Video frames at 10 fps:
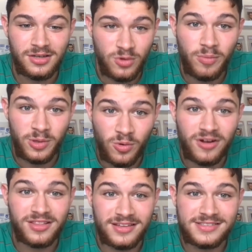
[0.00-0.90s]
will be
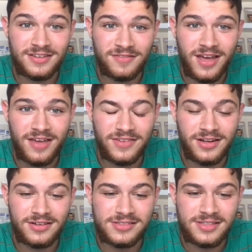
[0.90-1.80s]
worthless in five
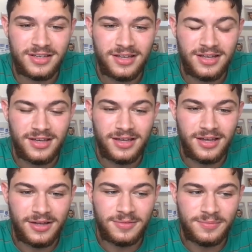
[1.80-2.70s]
years.
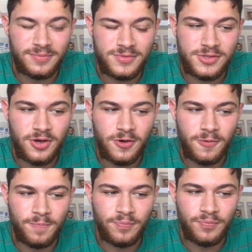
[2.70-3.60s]
Um, so